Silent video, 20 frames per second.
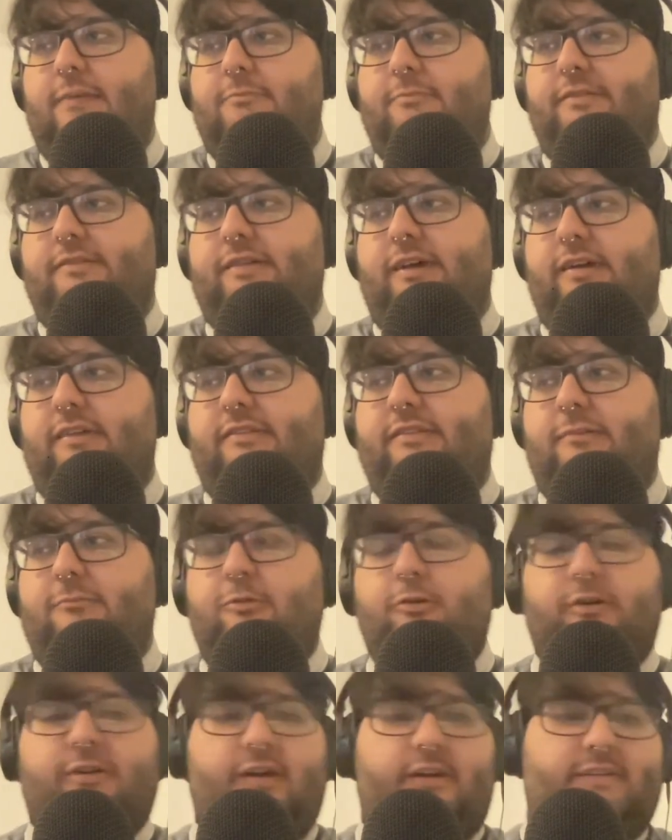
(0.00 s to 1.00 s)
some
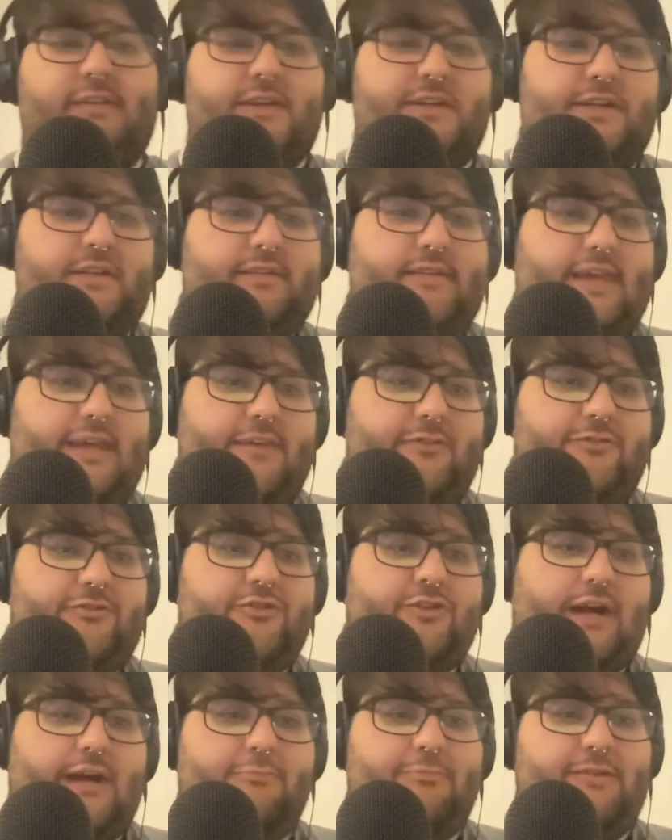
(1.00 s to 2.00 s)
organizations get
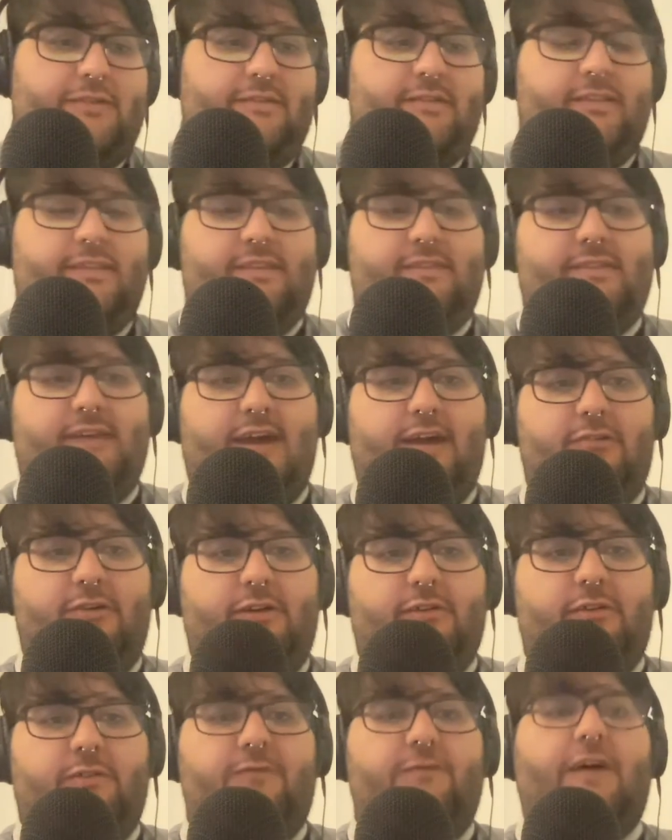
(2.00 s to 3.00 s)
trapped into this
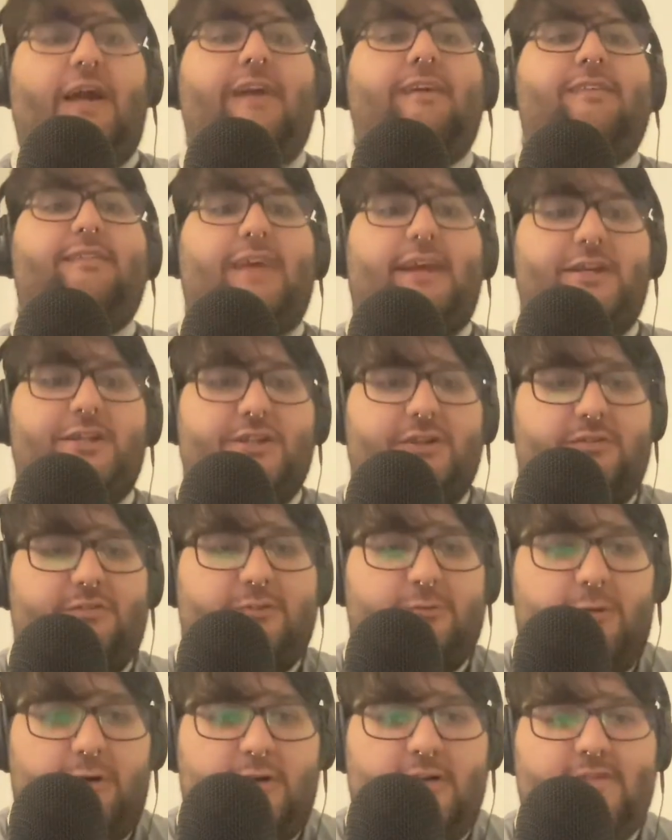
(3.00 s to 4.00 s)
area of vexatious
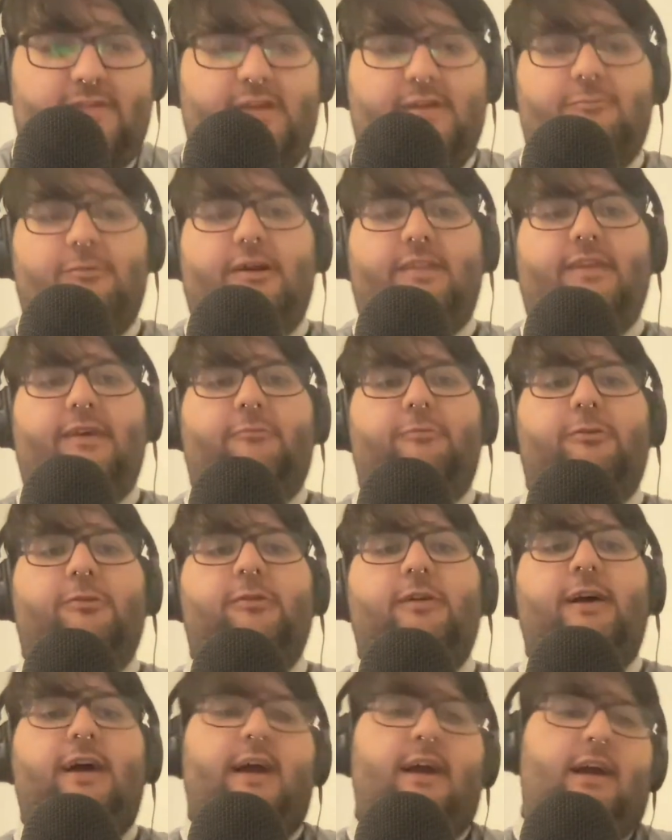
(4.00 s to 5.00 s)
quality where they
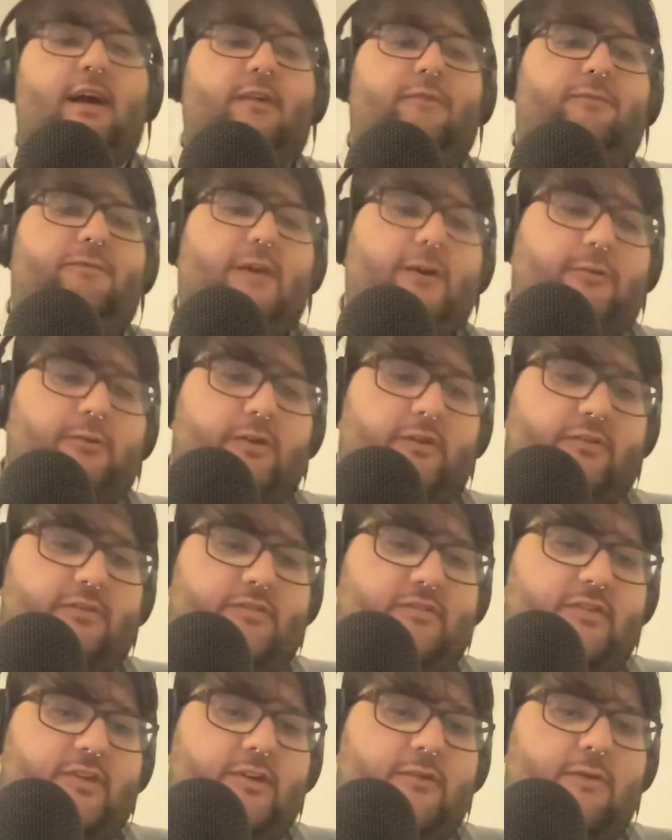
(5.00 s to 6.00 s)
will
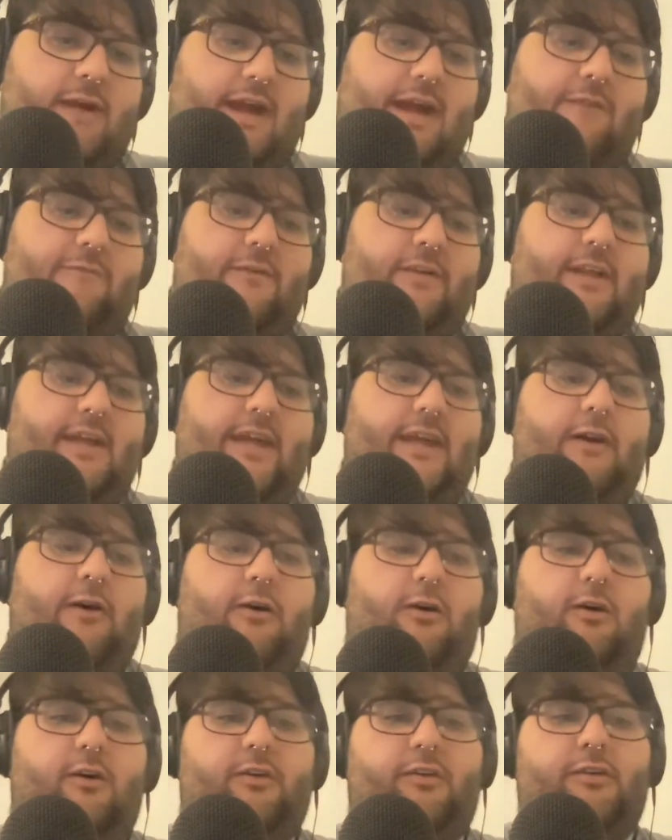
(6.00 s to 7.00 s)
focus too heavily
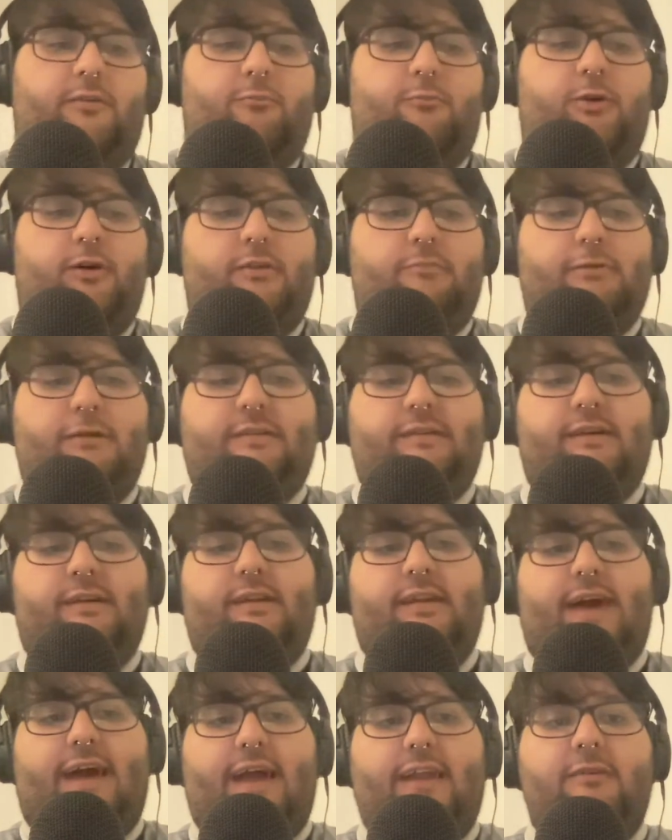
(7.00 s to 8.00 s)
on one
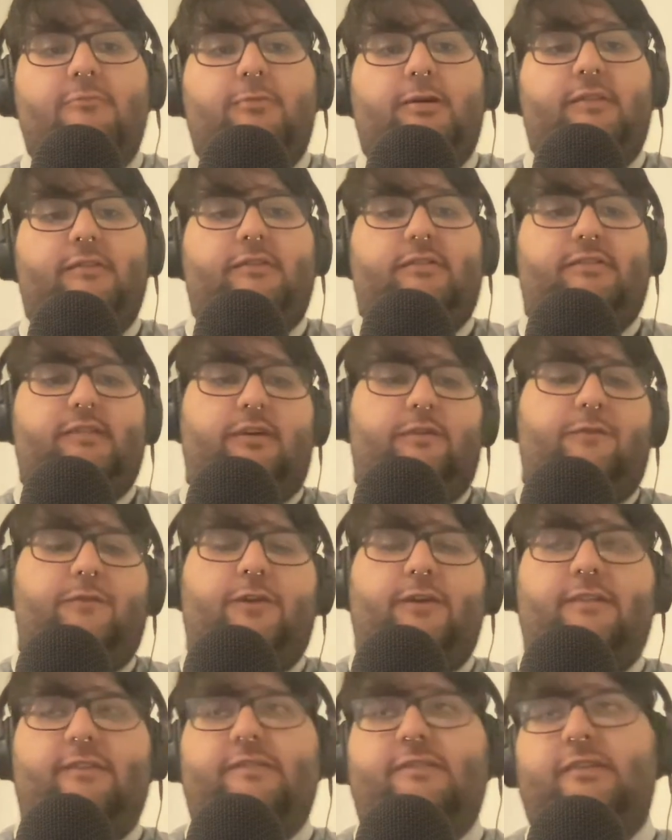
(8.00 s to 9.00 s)
particular element. So,
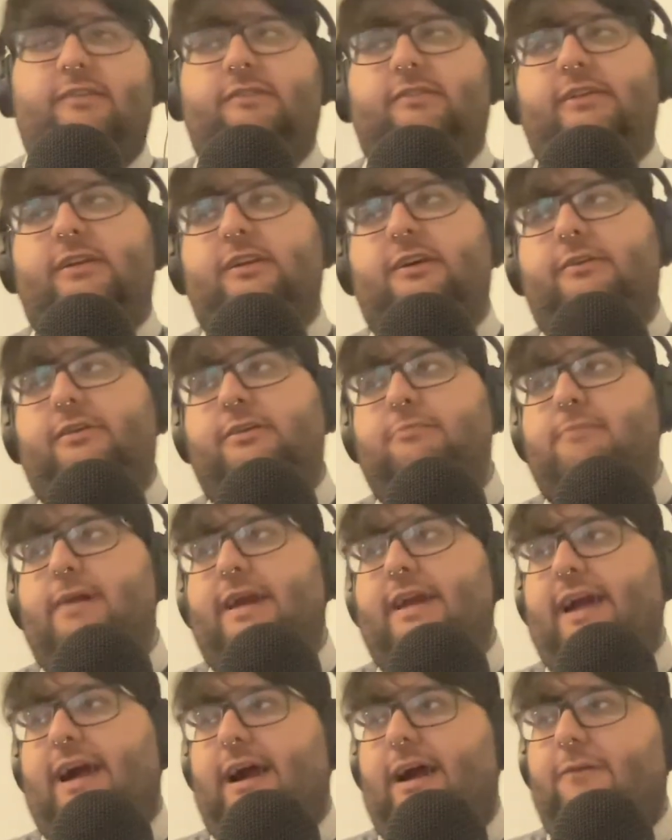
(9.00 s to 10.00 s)
for instance, you
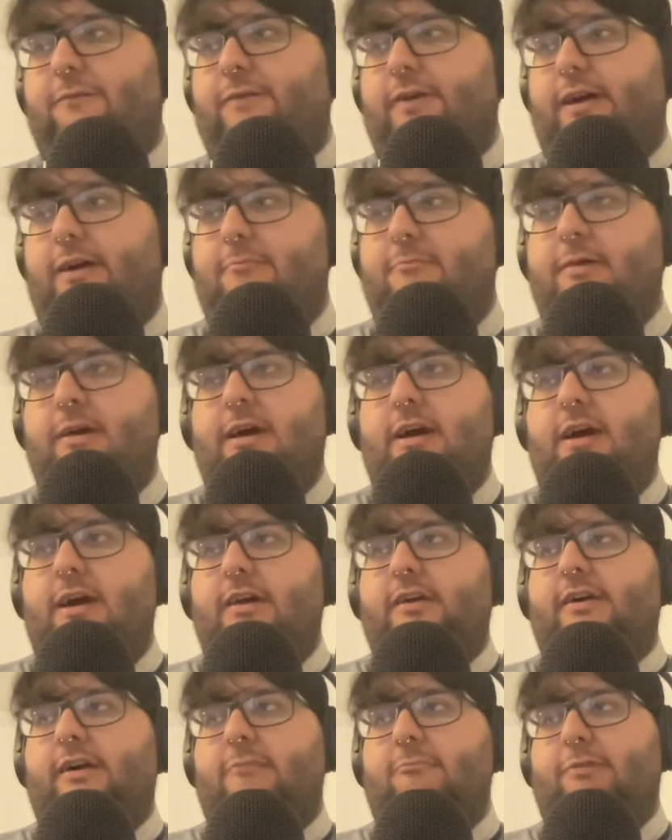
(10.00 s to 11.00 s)
may have
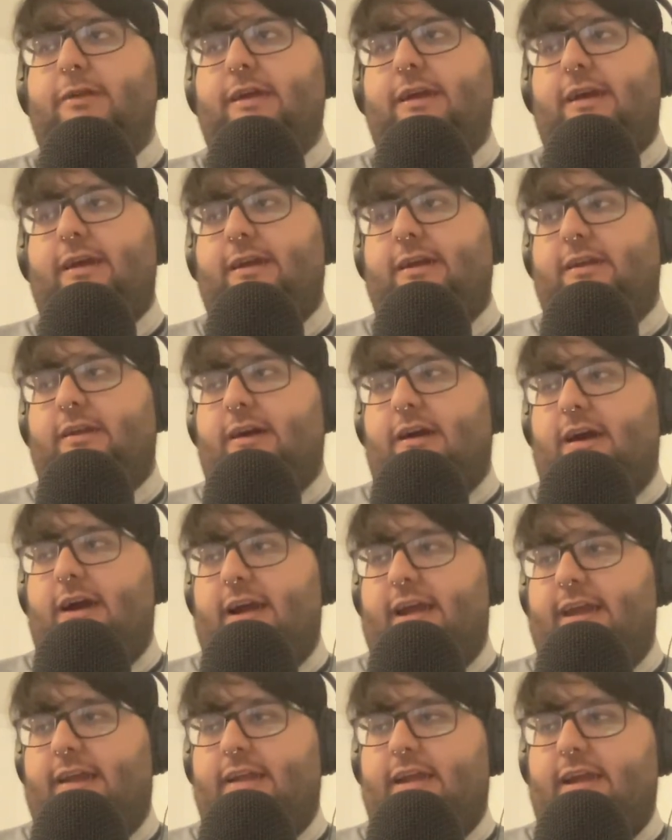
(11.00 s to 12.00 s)
company,
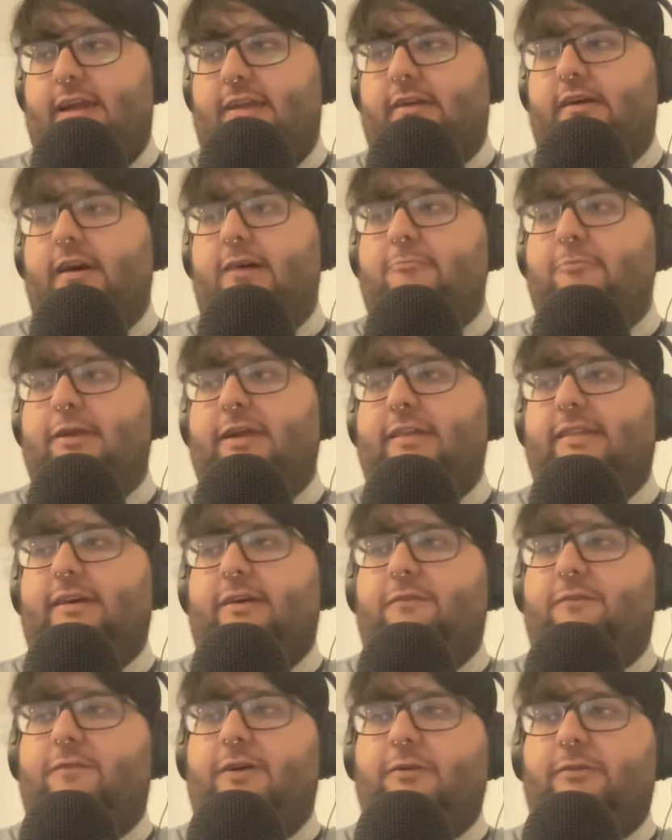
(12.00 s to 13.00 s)
in a company,
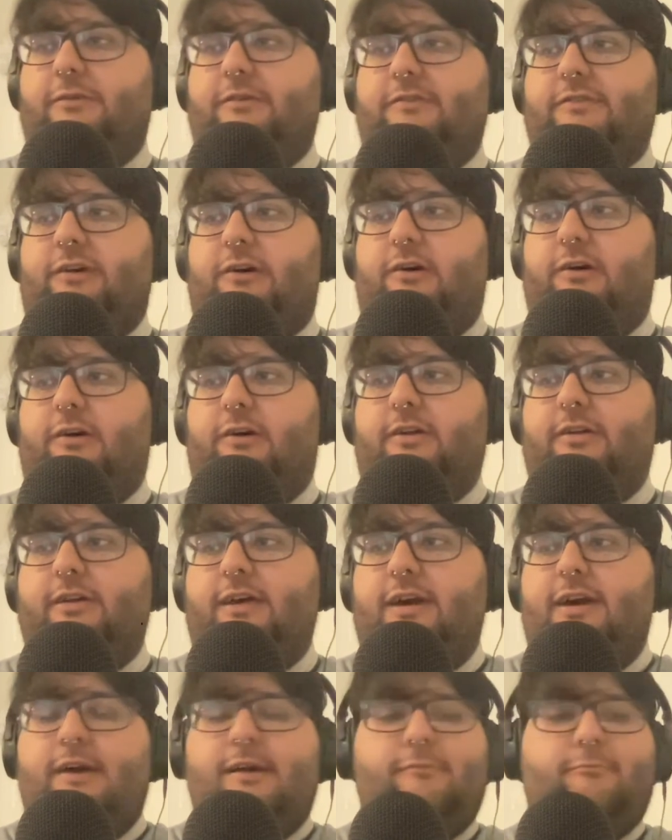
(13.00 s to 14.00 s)
they'll focus on
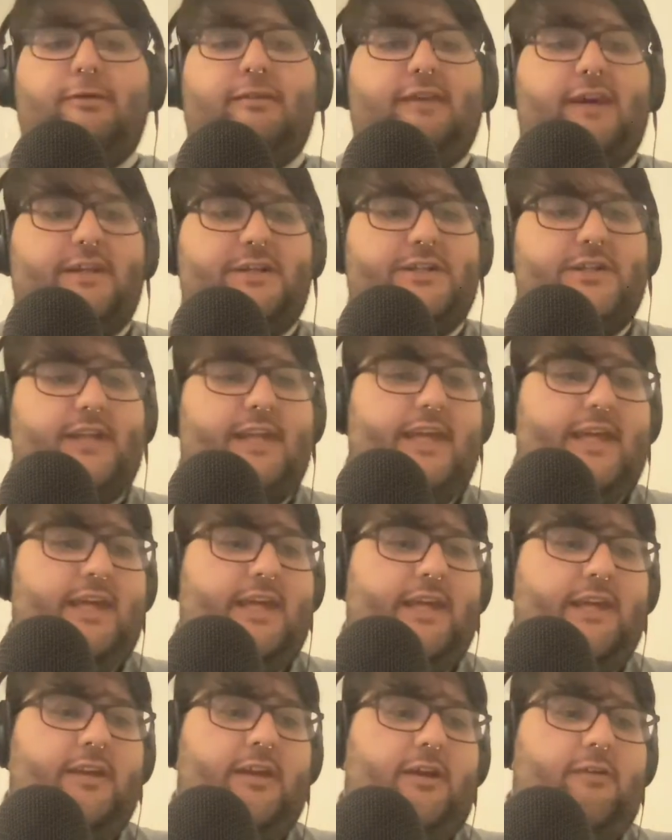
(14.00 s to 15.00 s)
potentially,